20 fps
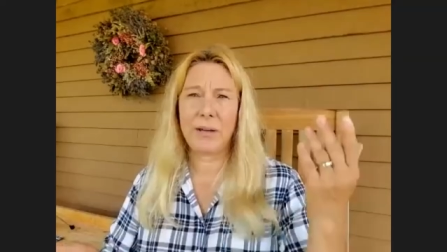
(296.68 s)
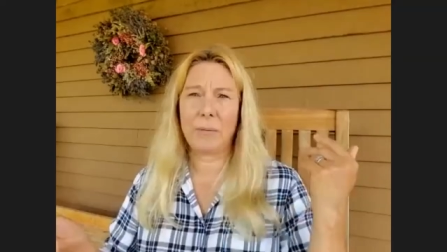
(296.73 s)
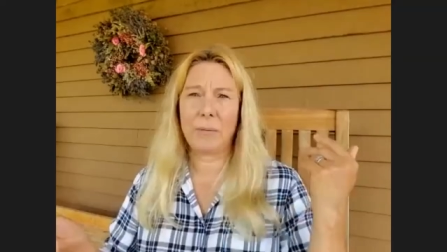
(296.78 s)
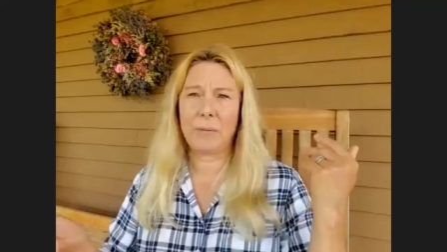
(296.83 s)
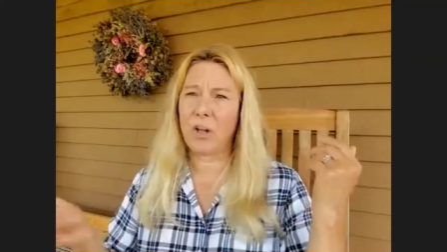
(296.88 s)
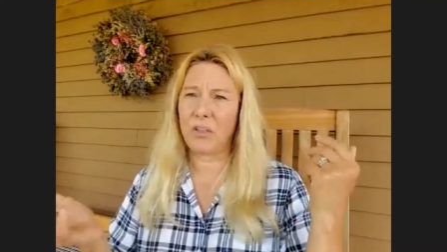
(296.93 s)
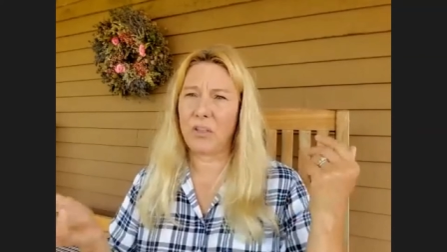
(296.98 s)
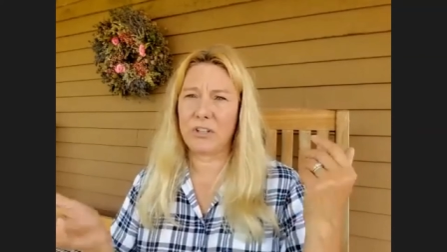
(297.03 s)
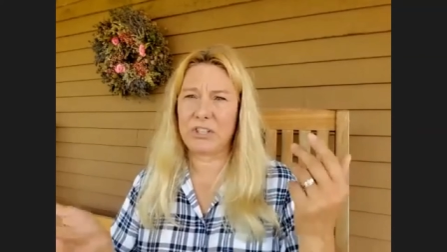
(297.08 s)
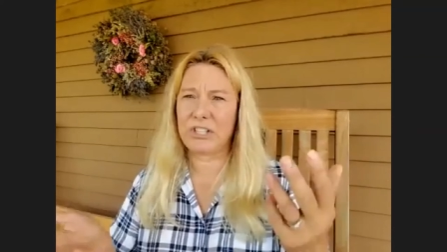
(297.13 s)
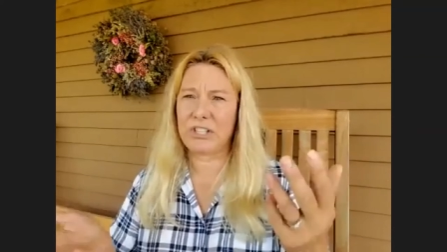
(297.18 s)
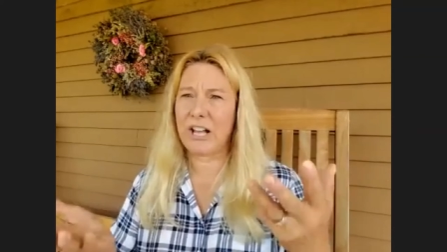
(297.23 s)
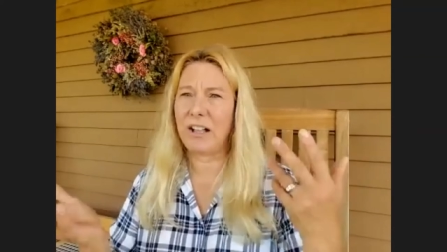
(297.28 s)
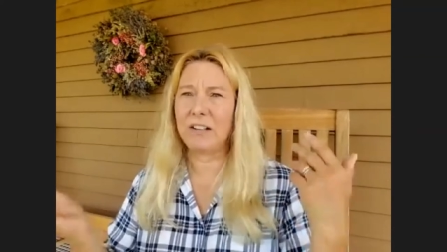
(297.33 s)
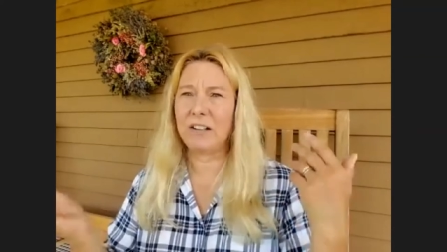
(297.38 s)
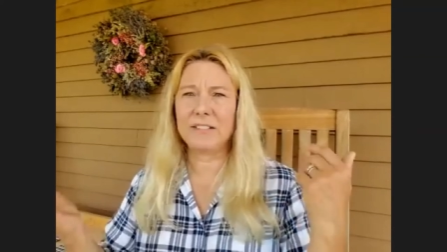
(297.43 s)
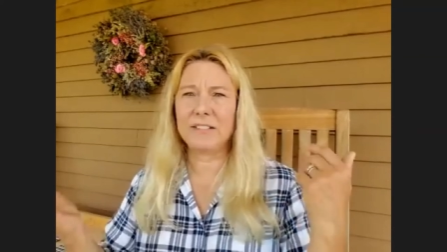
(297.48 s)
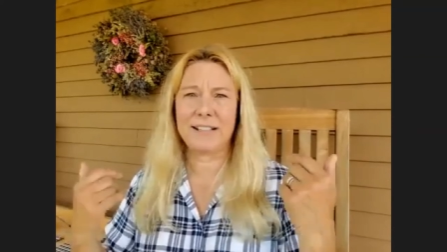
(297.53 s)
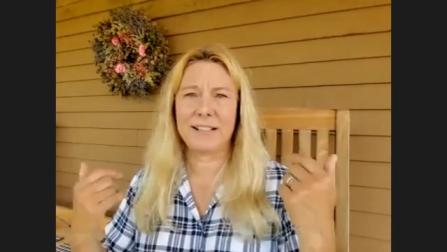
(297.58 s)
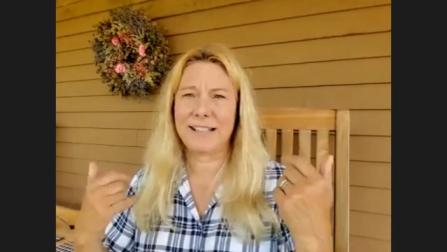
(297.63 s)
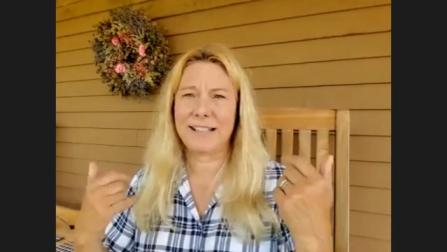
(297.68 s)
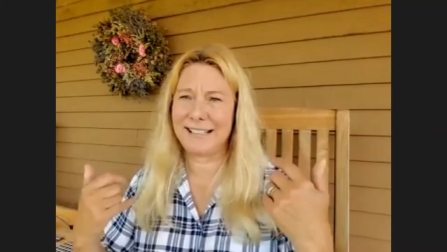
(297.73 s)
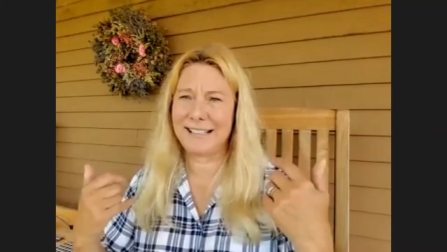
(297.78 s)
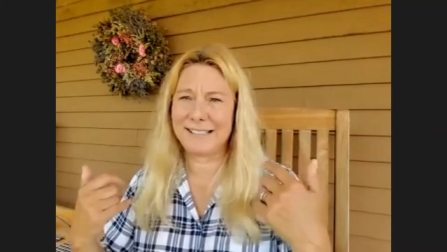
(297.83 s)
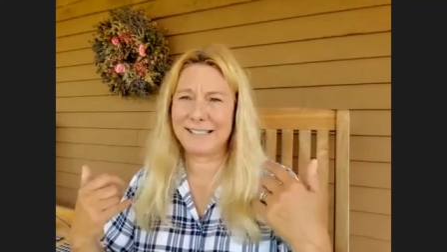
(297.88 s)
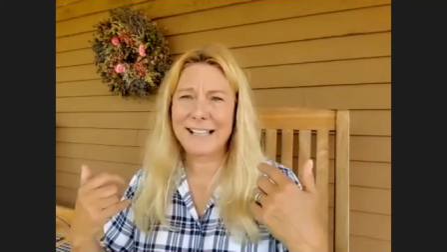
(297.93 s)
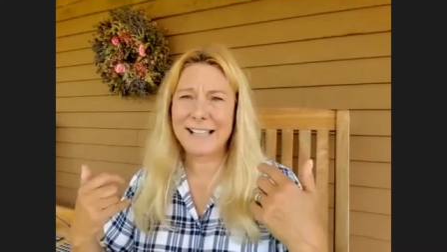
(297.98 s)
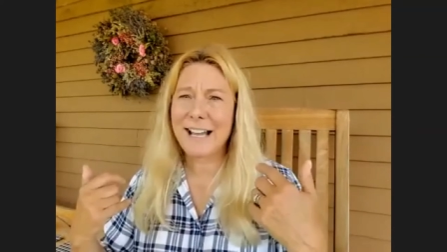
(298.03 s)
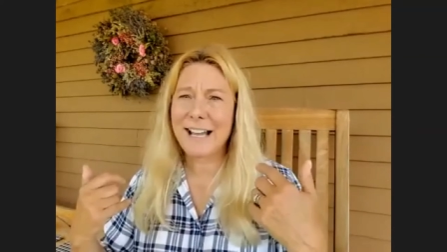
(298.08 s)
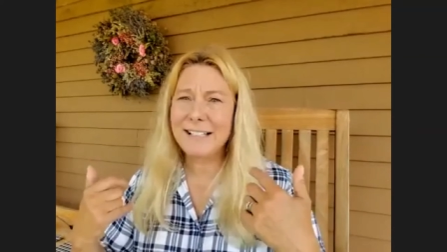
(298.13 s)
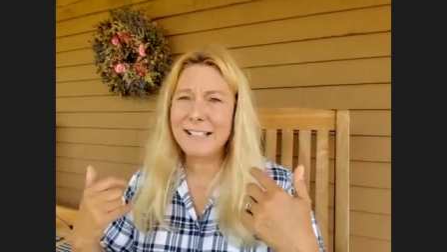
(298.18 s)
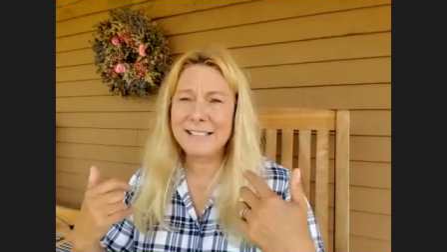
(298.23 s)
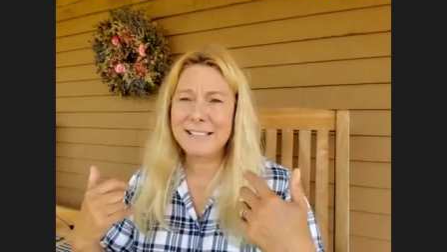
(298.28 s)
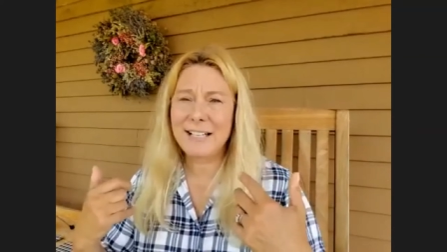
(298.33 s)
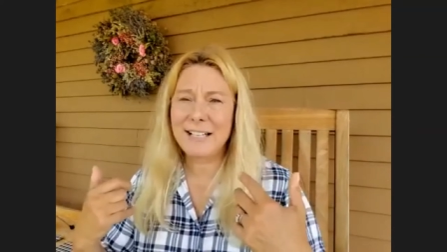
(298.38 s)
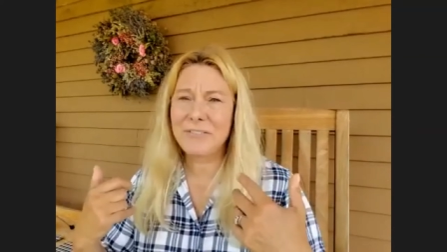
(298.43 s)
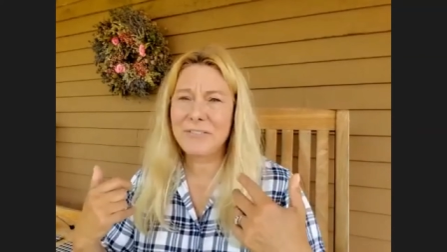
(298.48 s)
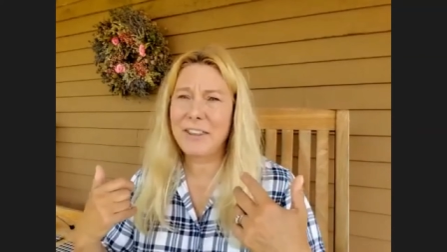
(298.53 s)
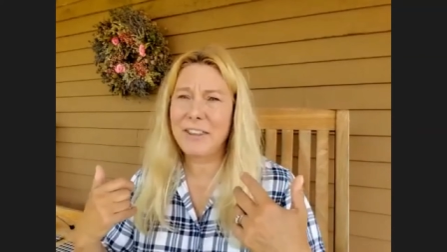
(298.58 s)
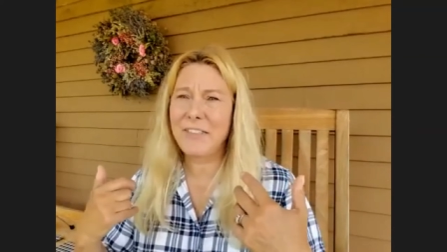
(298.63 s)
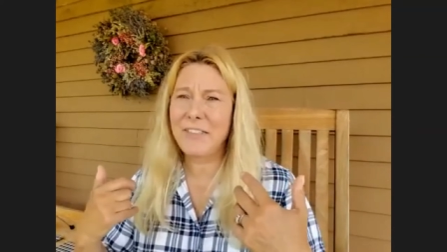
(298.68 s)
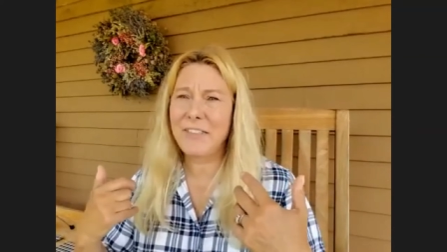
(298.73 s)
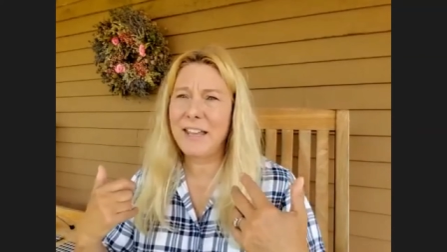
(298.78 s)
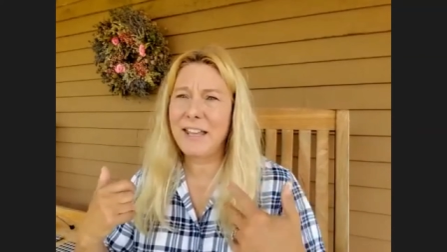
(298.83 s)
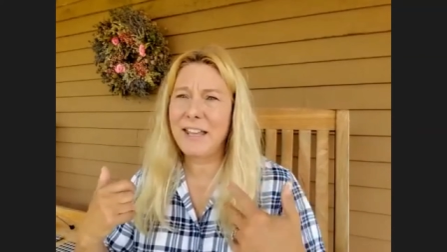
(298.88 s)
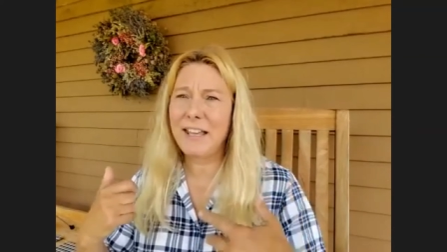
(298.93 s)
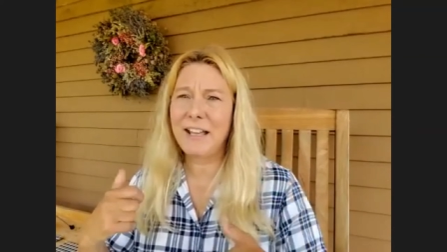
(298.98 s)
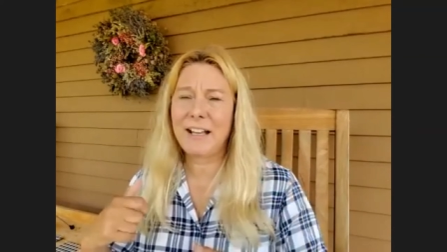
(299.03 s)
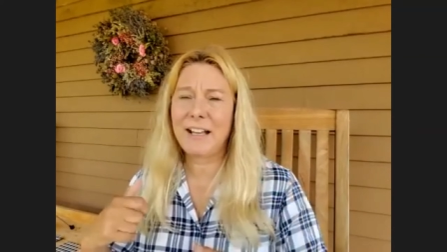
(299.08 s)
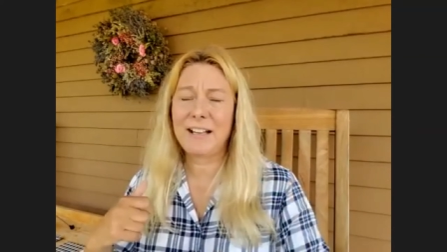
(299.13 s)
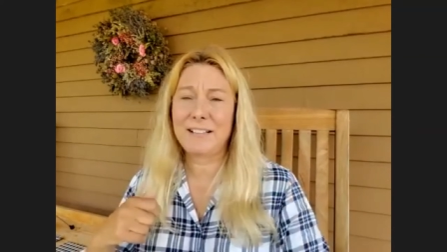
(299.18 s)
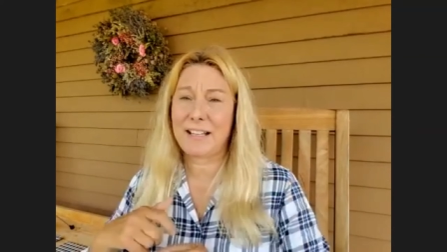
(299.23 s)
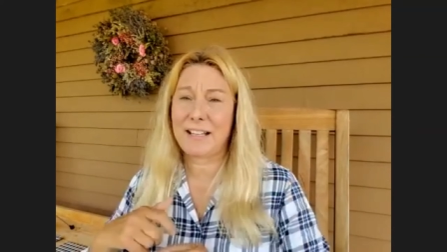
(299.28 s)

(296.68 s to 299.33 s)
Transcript: them all the shells and the insides and everything.